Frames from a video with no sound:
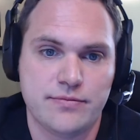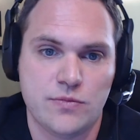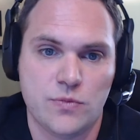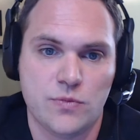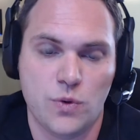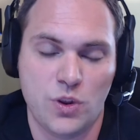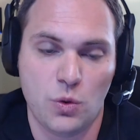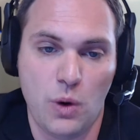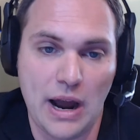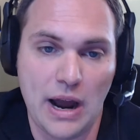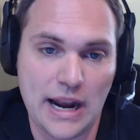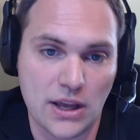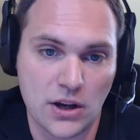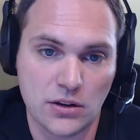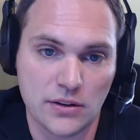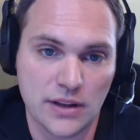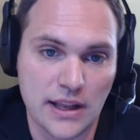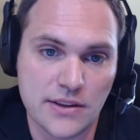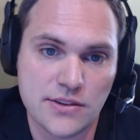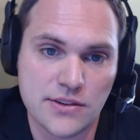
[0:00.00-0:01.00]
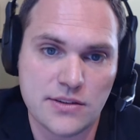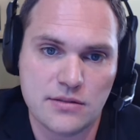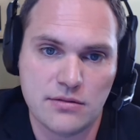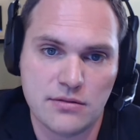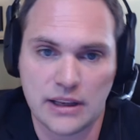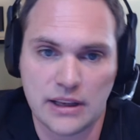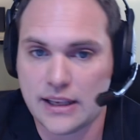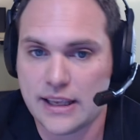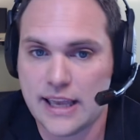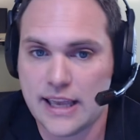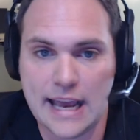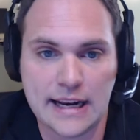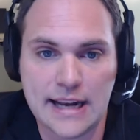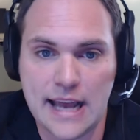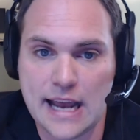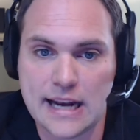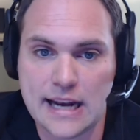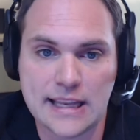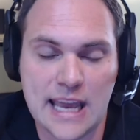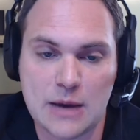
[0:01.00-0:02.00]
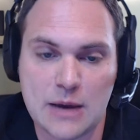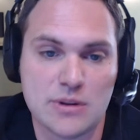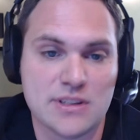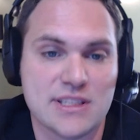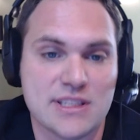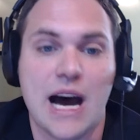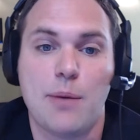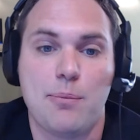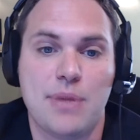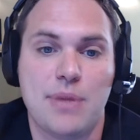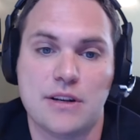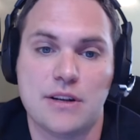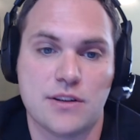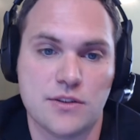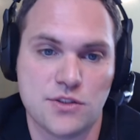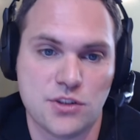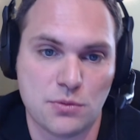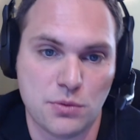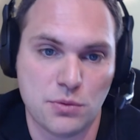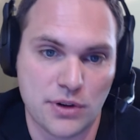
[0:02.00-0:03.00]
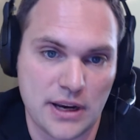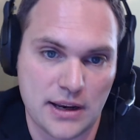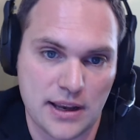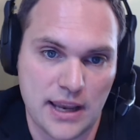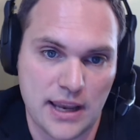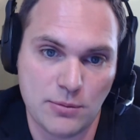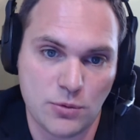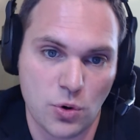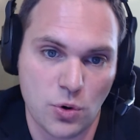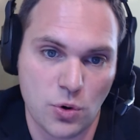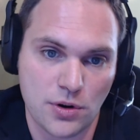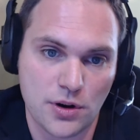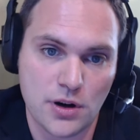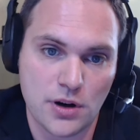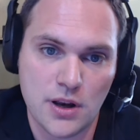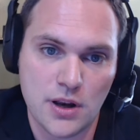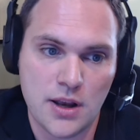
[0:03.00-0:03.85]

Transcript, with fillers: with a wide angle lens, like a Canon handy cam, a top end consumer camcorder.